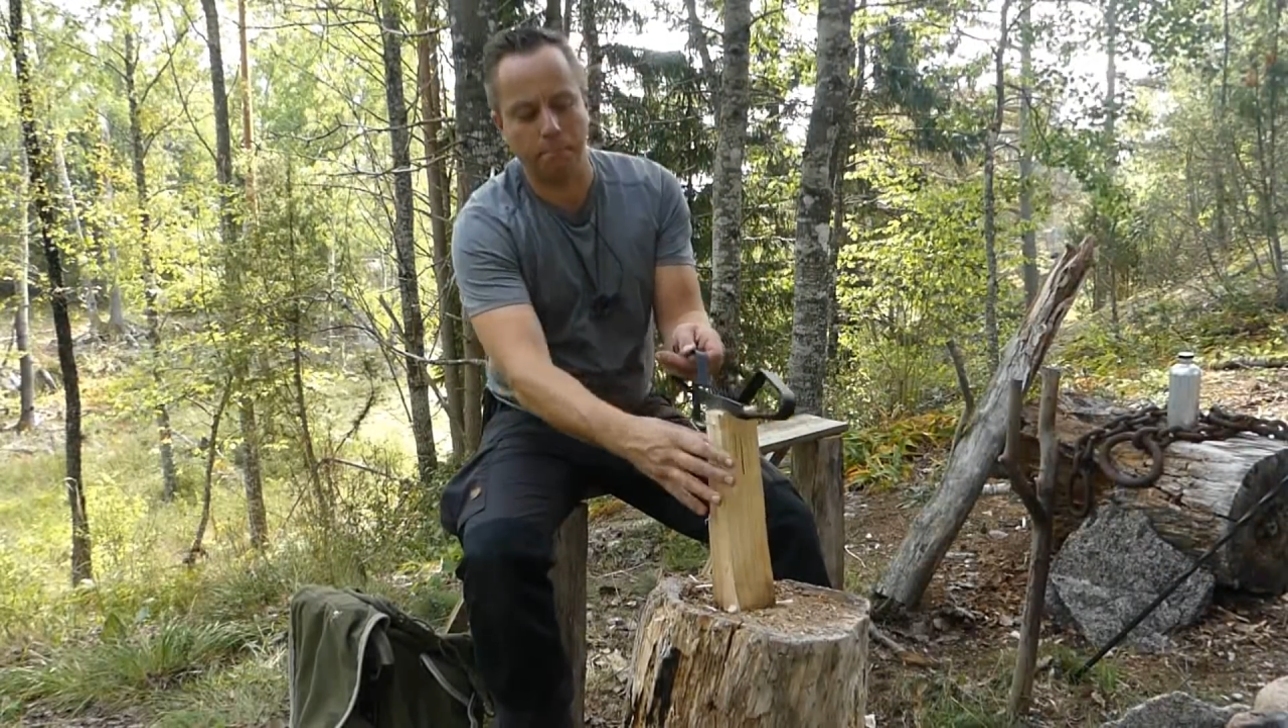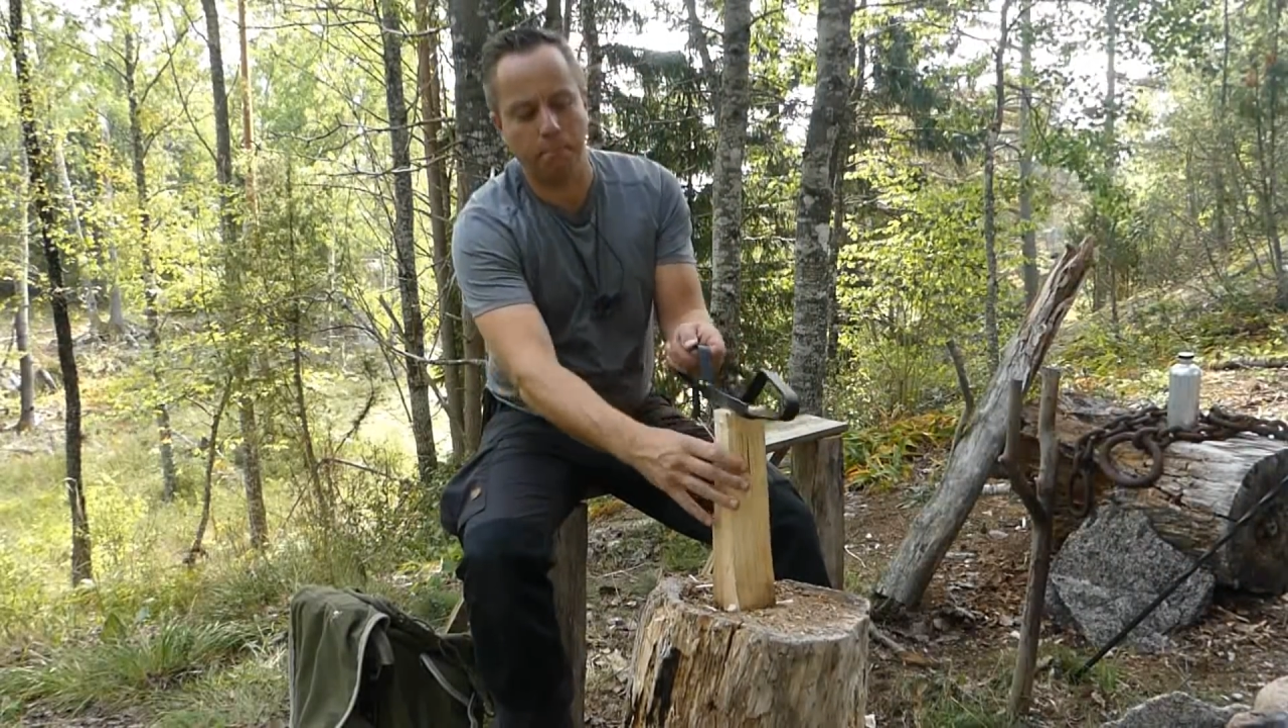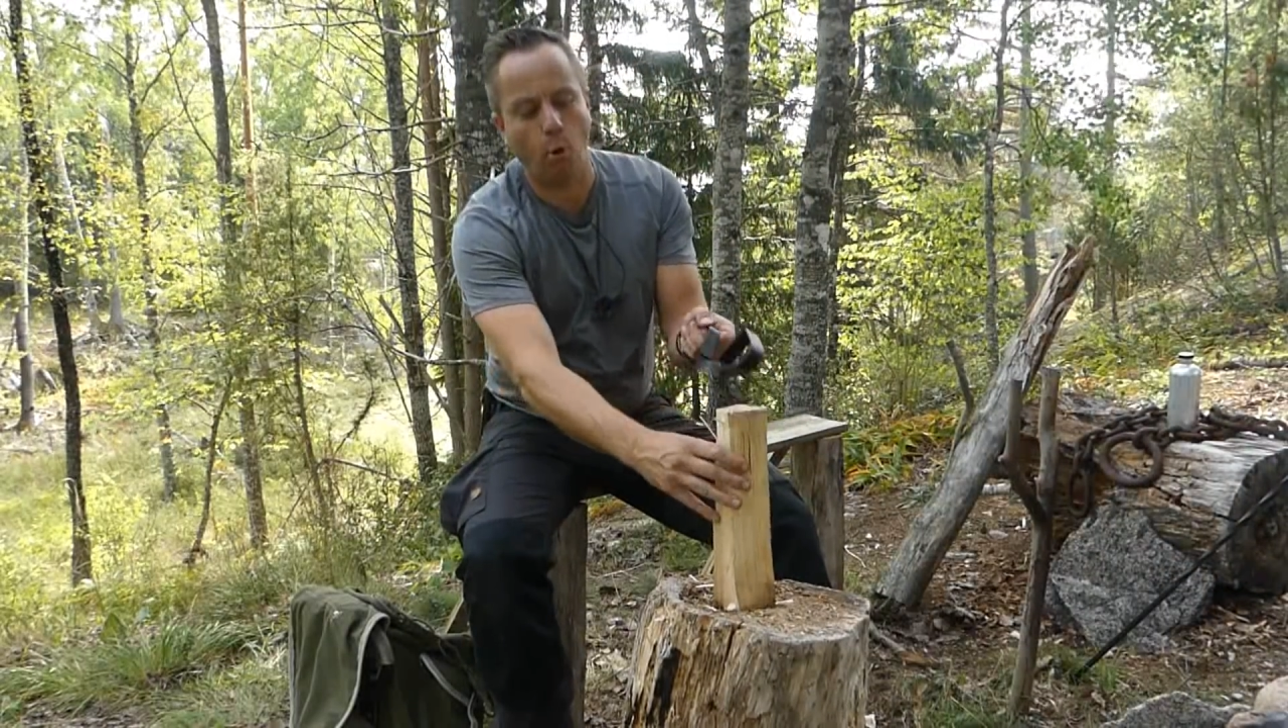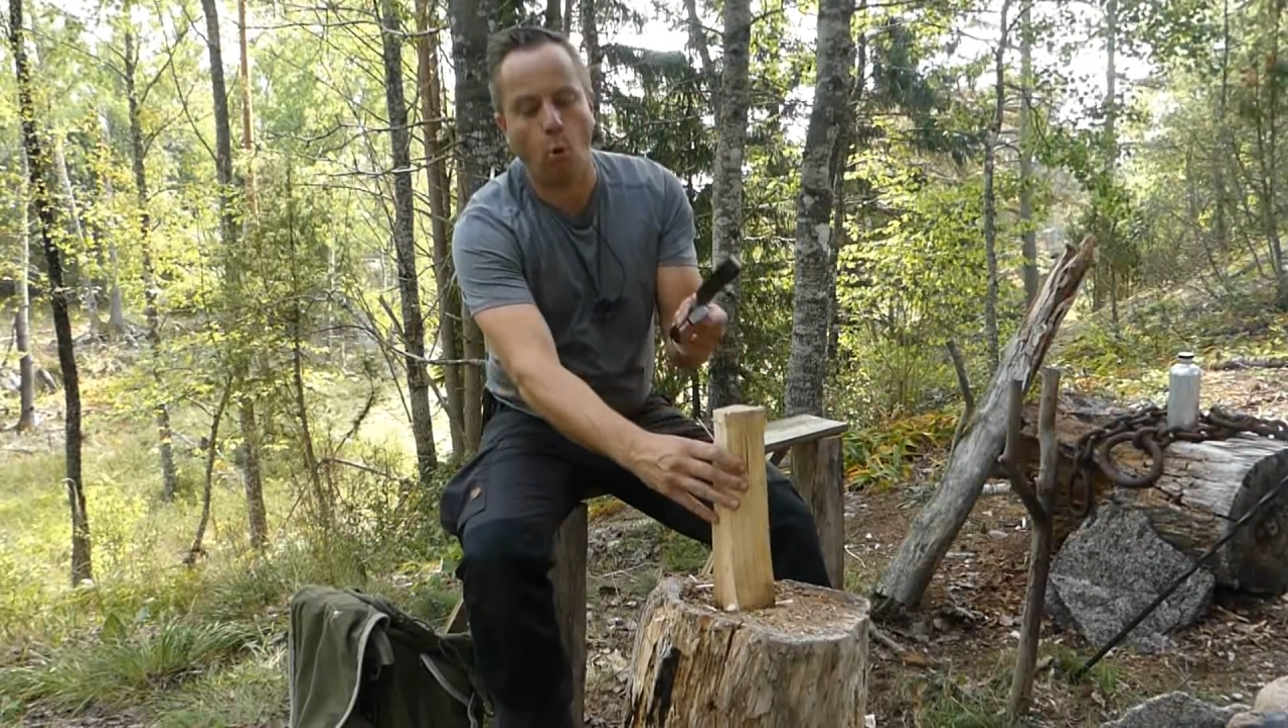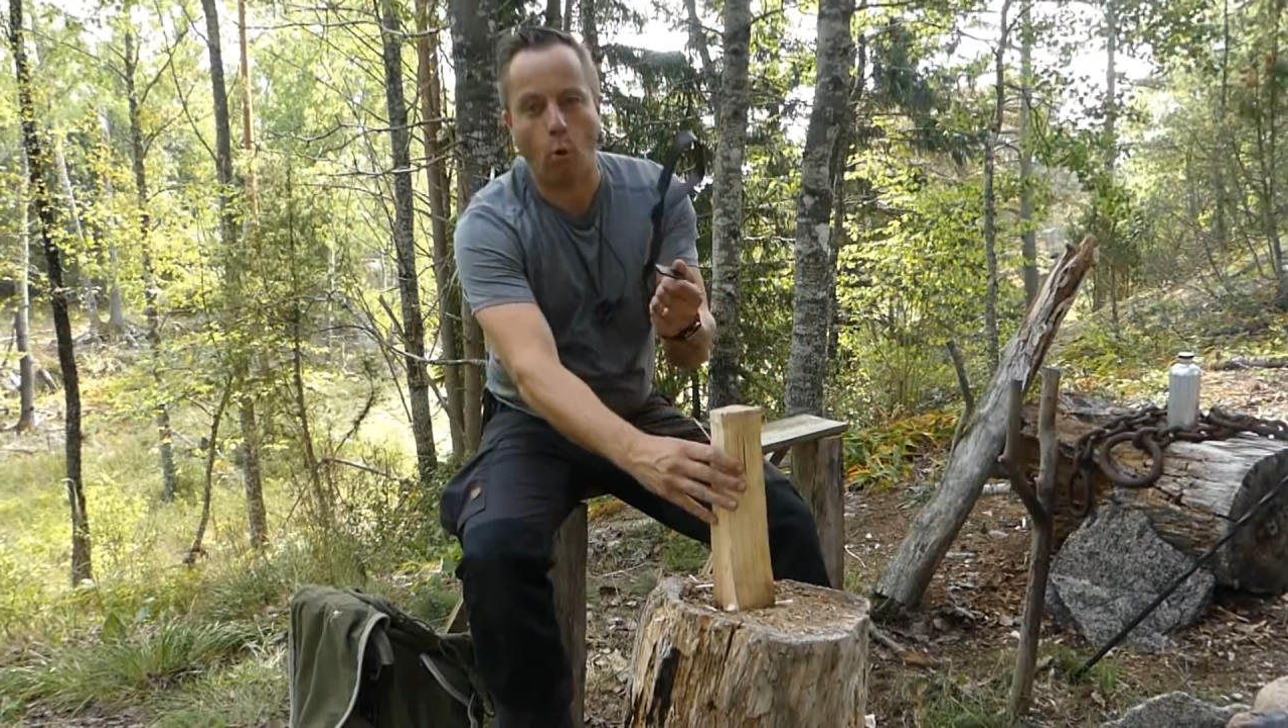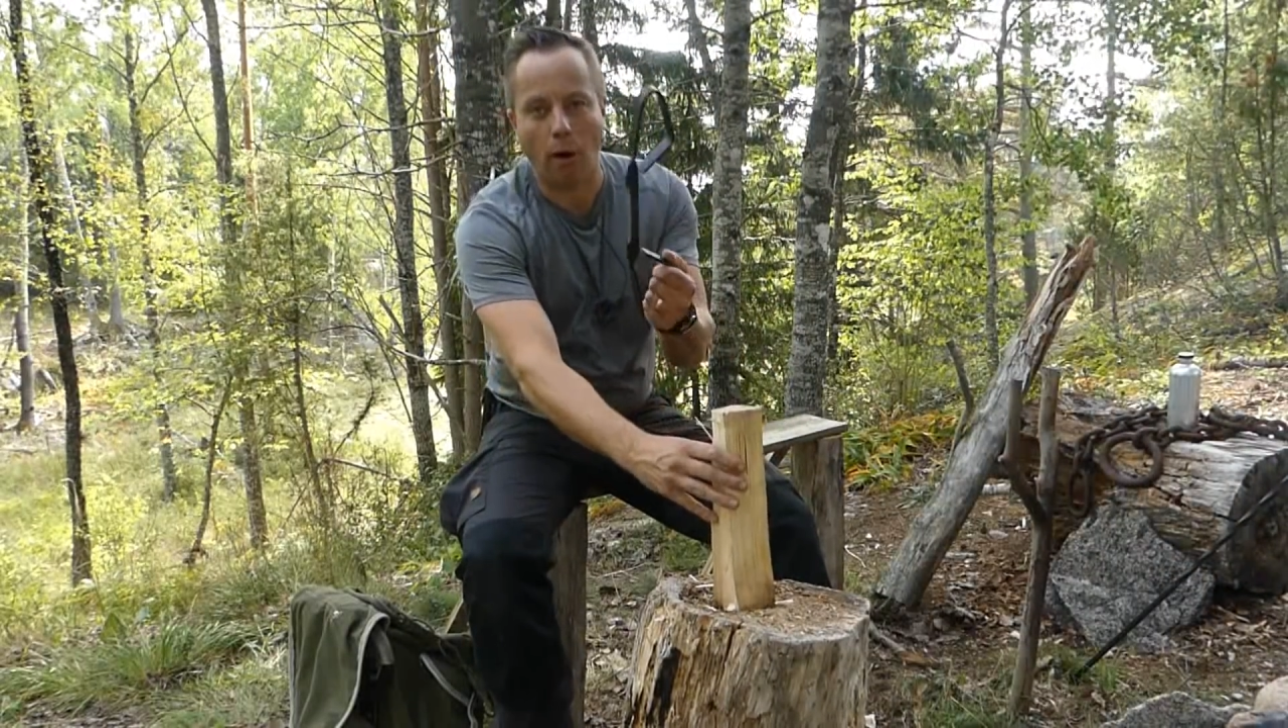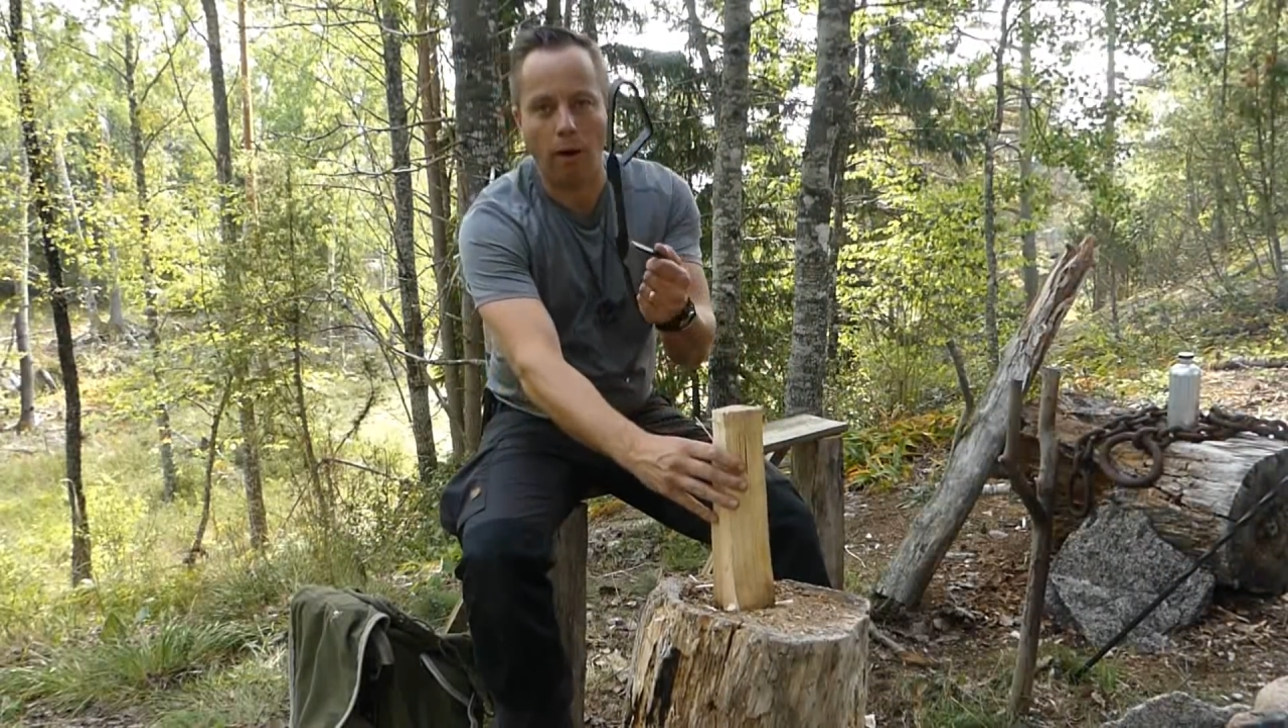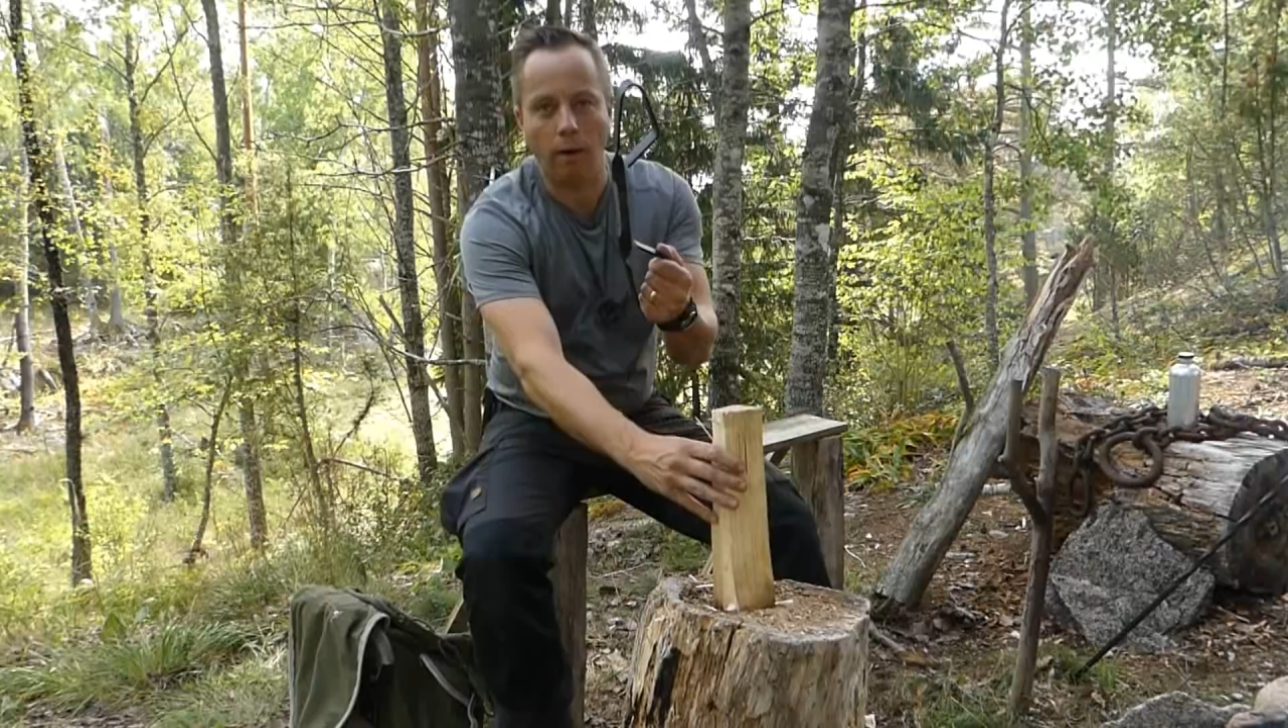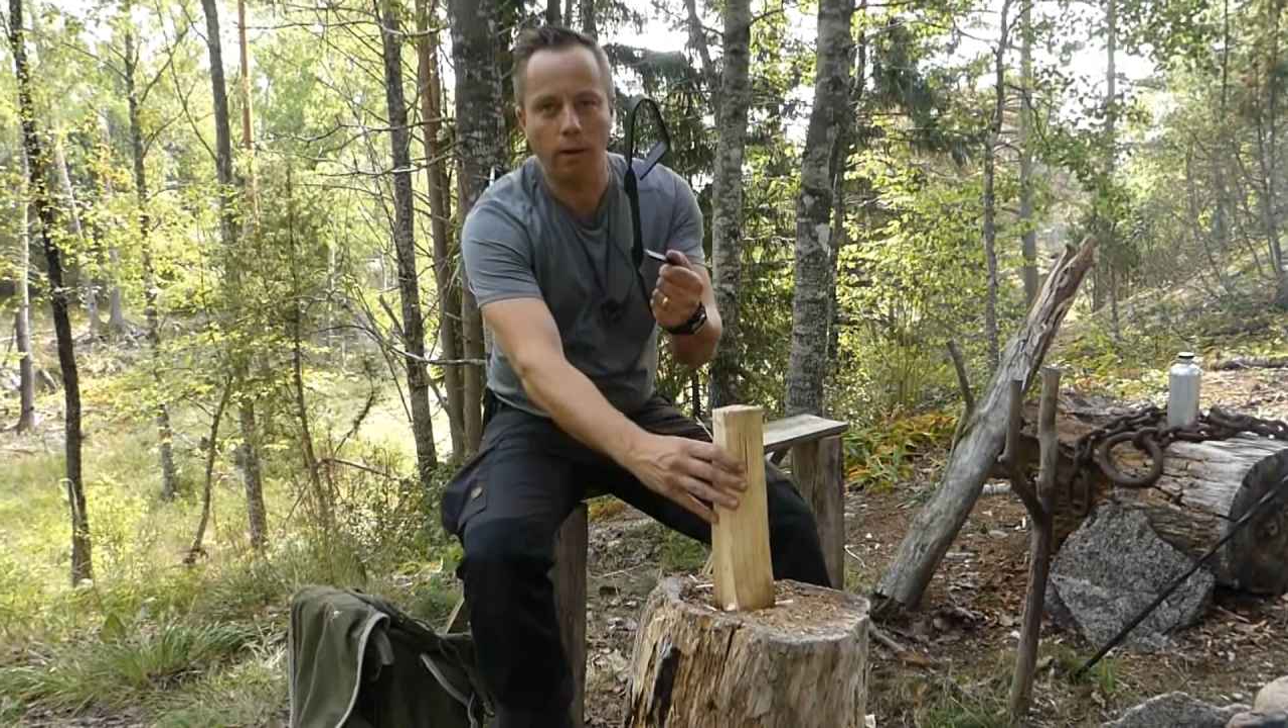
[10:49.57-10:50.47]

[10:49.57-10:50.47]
poor